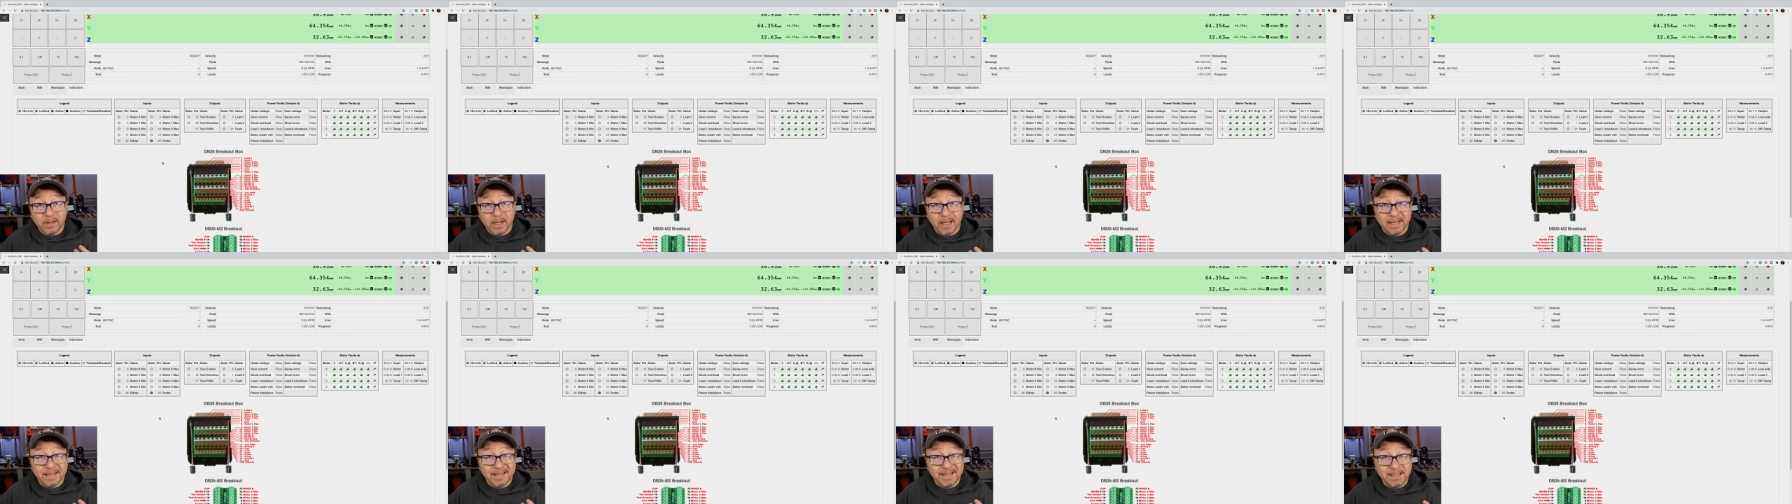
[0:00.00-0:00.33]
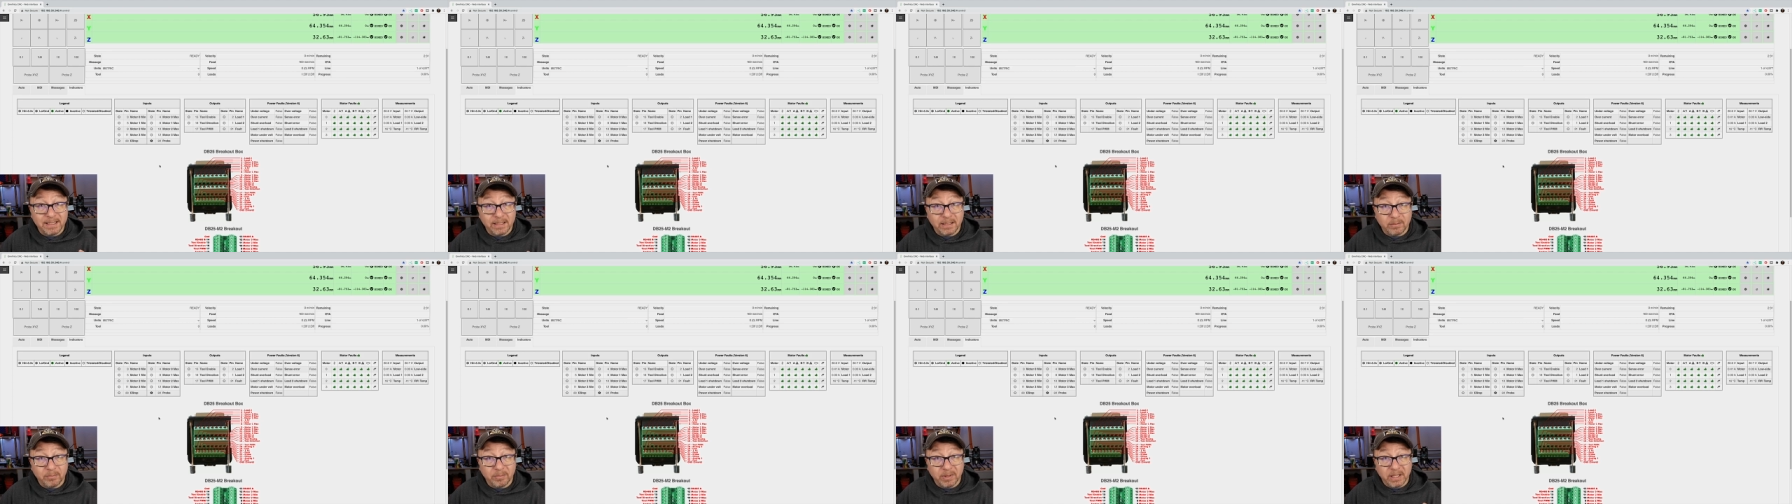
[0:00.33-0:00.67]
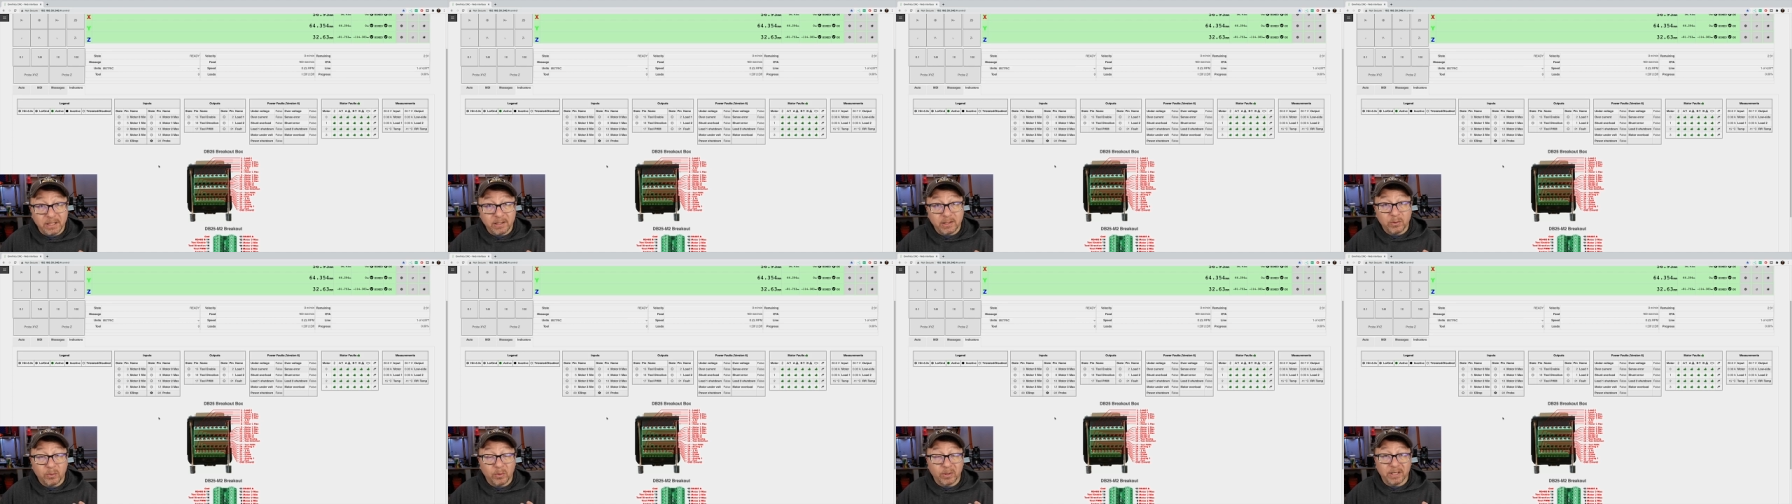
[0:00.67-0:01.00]
that
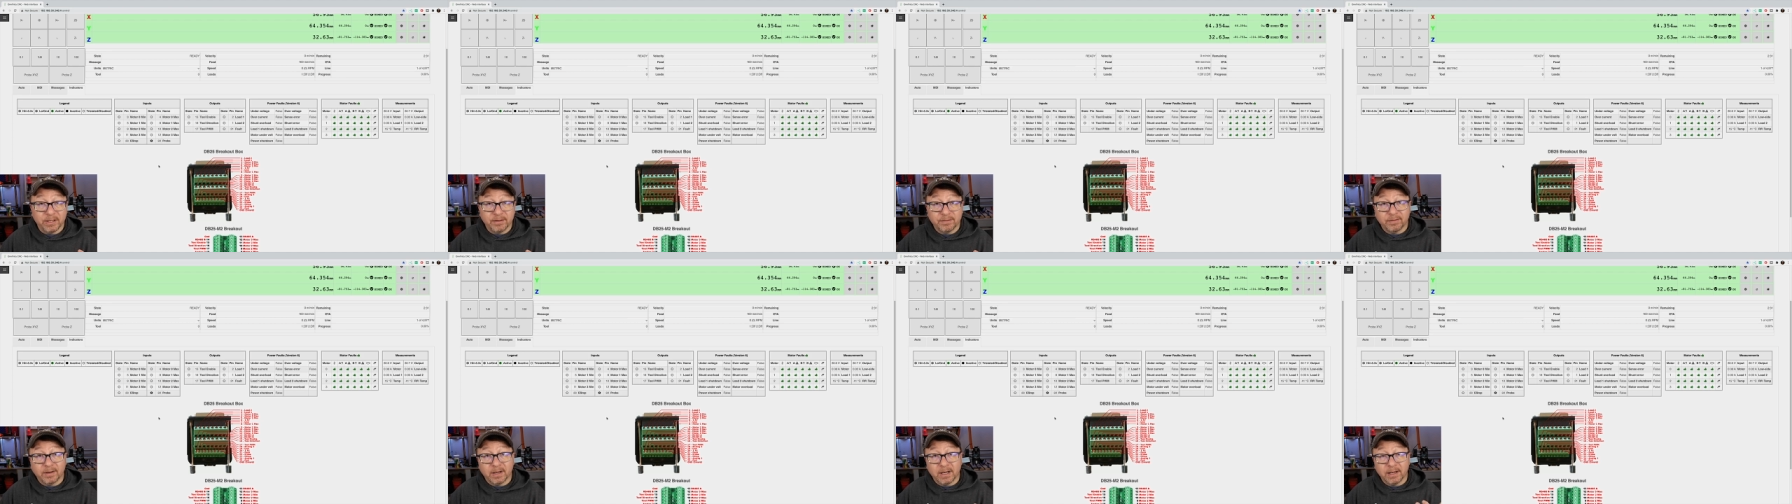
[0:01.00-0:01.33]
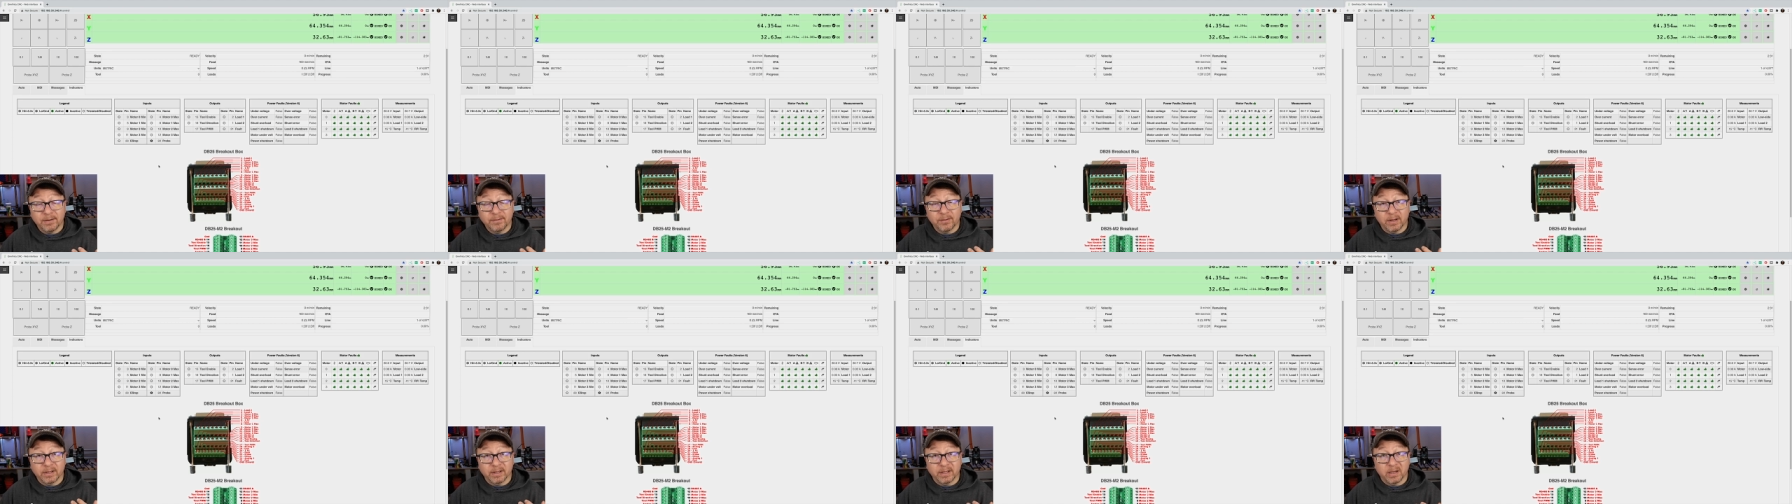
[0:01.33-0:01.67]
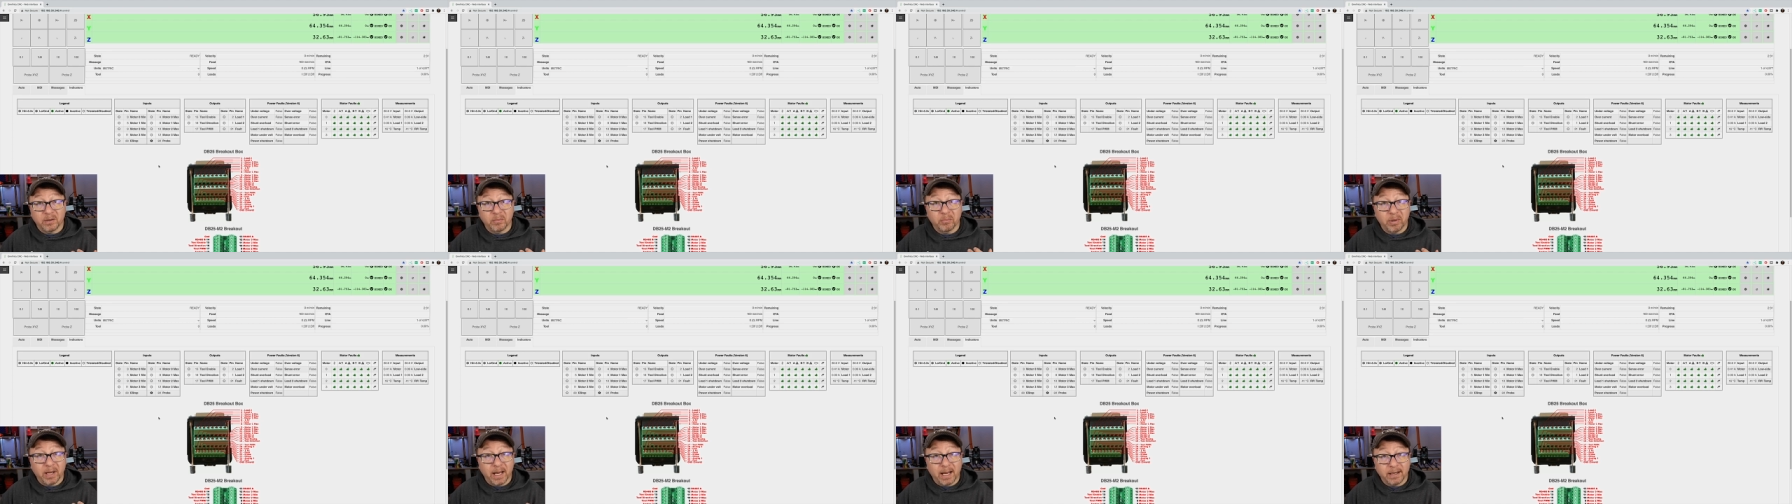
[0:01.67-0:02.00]
DB25 on the
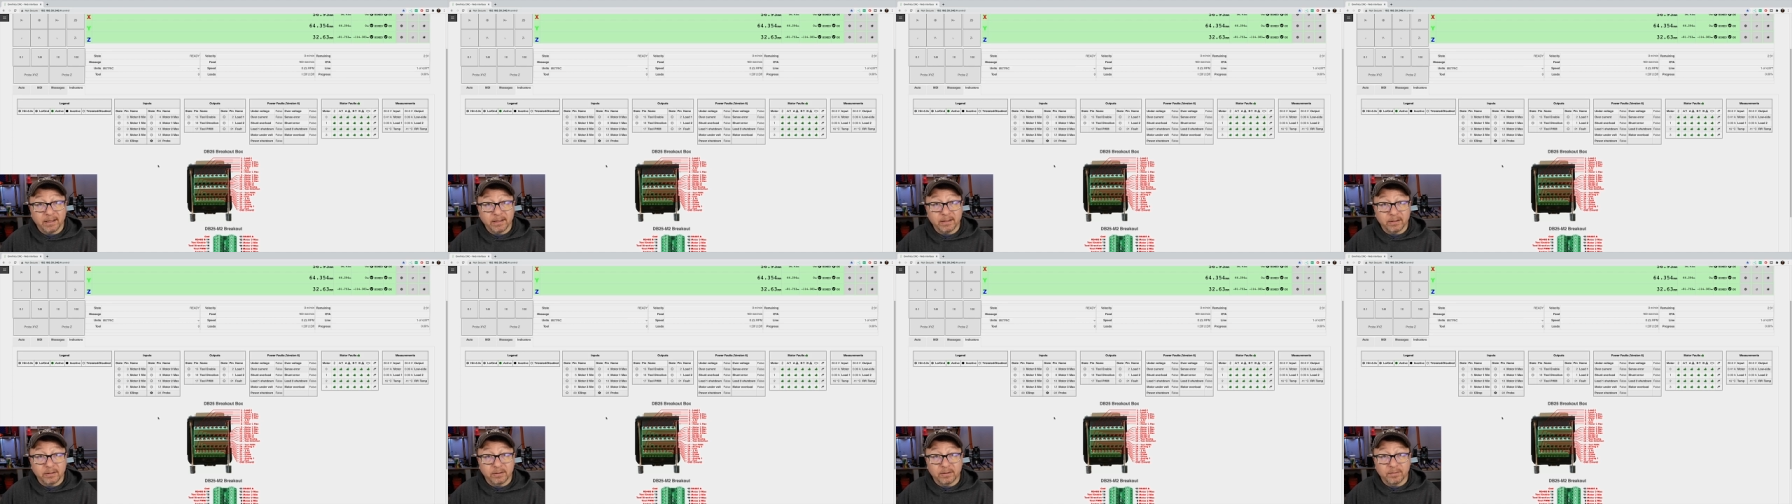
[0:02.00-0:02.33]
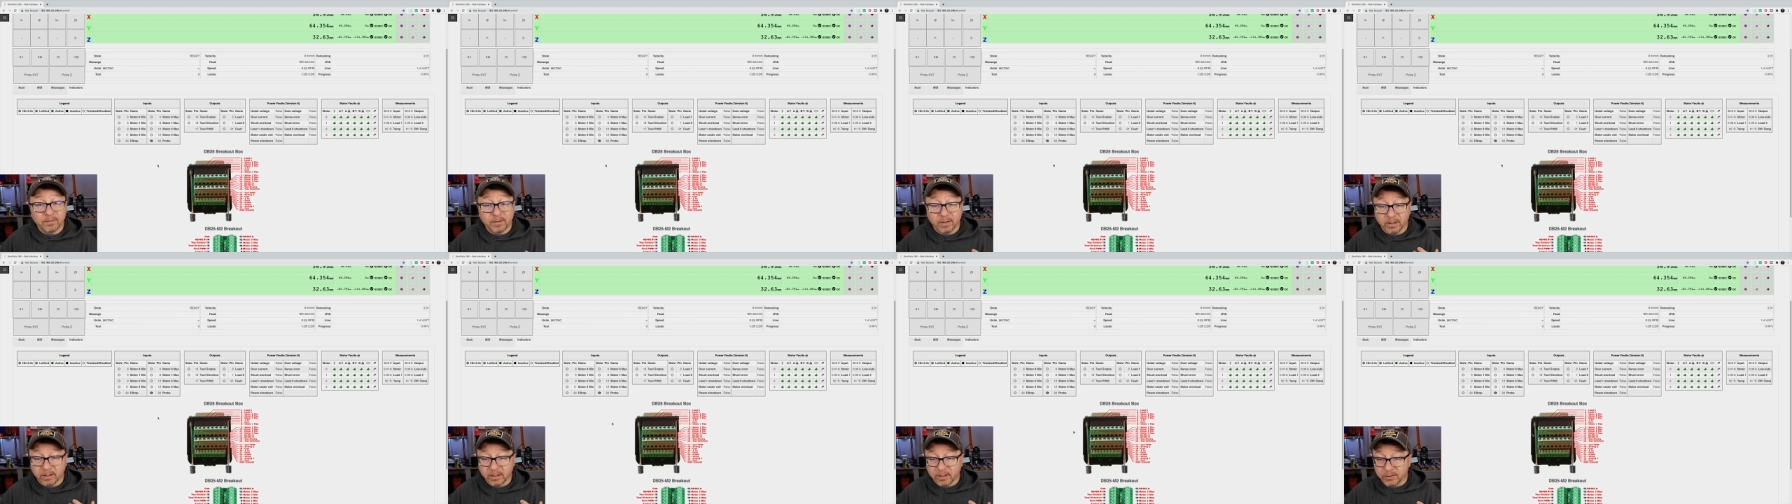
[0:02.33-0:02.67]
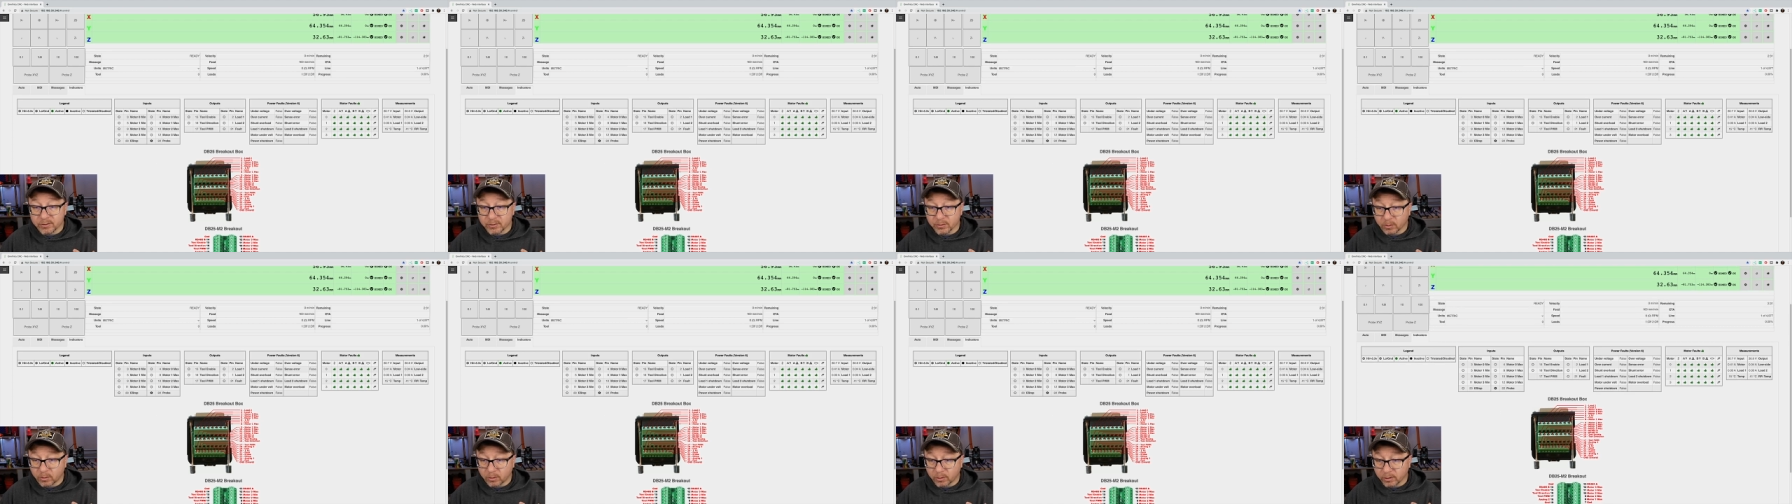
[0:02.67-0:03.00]
back of the
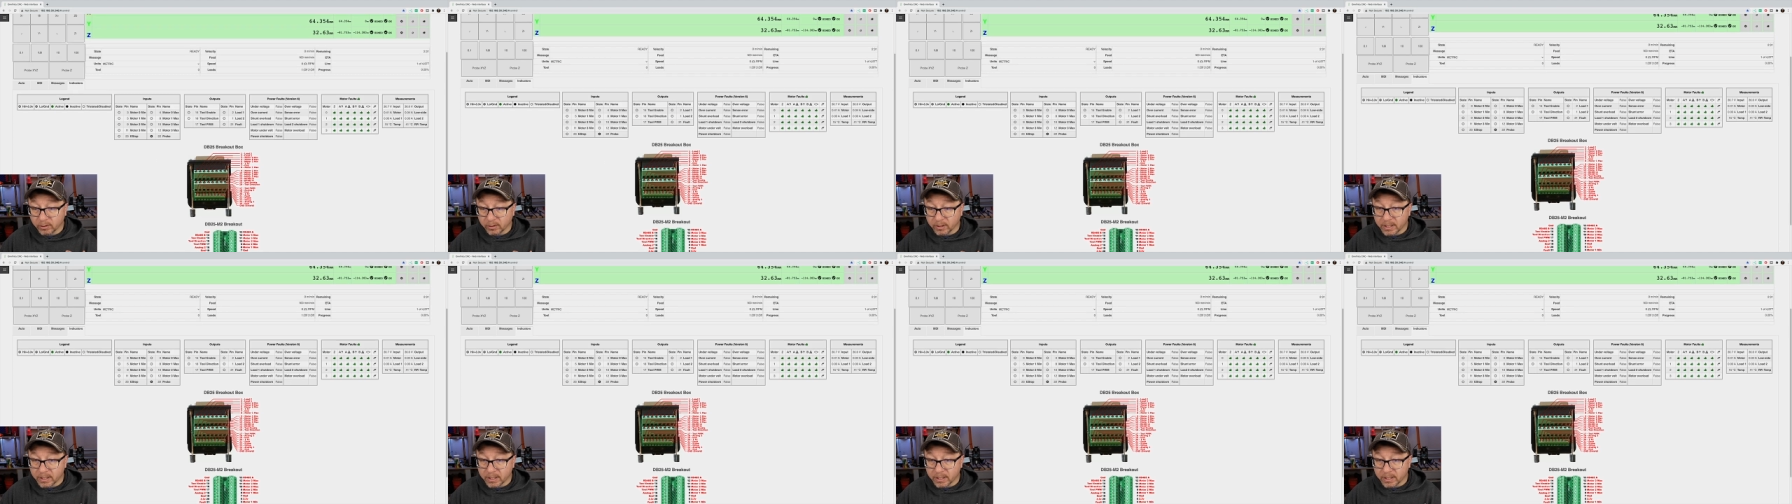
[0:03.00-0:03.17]
controller.